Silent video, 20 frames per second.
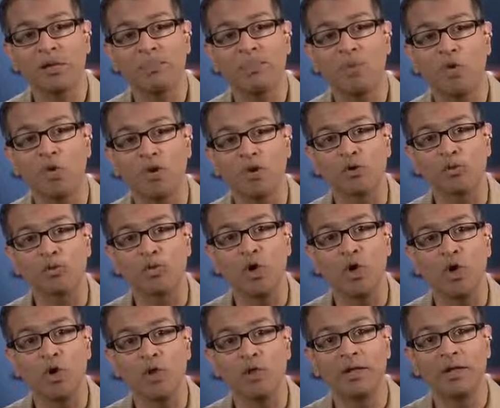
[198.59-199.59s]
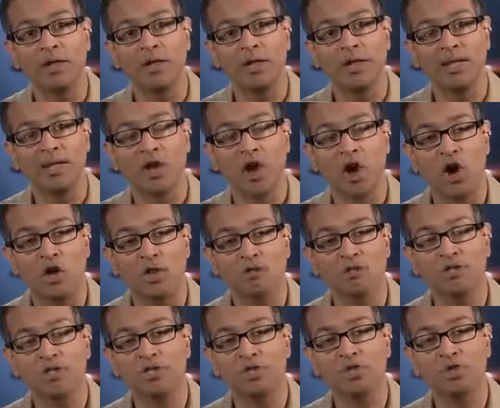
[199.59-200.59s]
important role in all
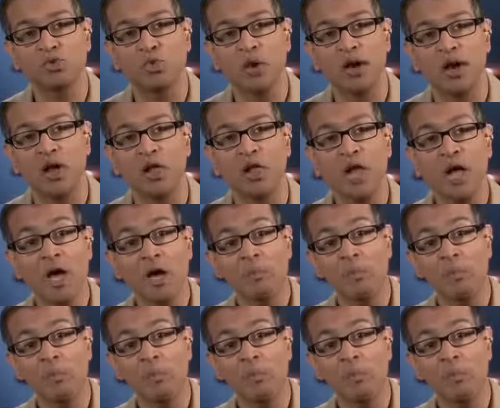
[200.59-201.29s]
of this as well.